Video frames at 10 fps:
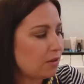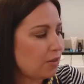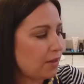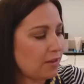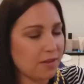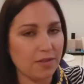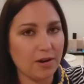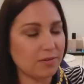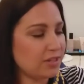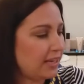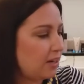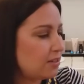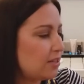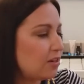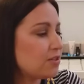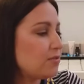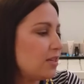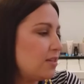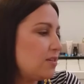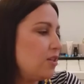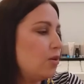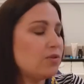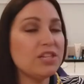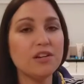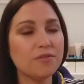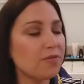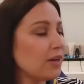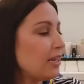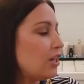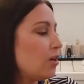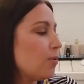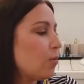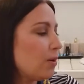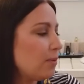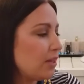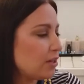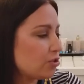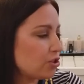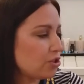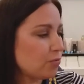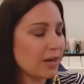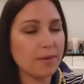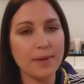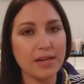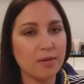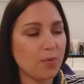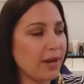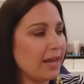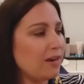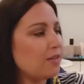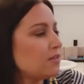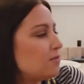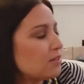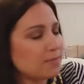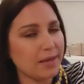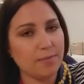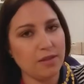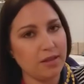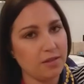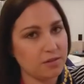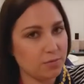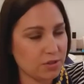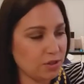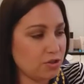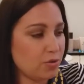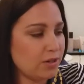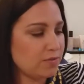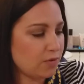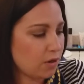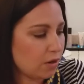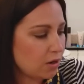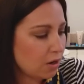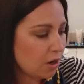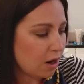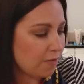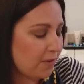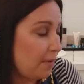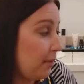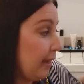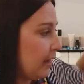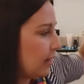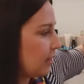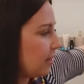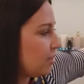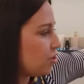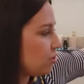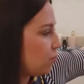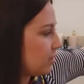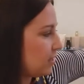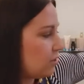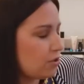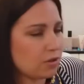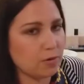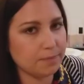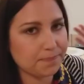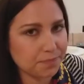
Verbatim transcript: think that they're out to get us. It also says, you know, tear-free, number one pediatrician recommended brand. This this made me think this was a good choice for our family, and it, it just wasn't. So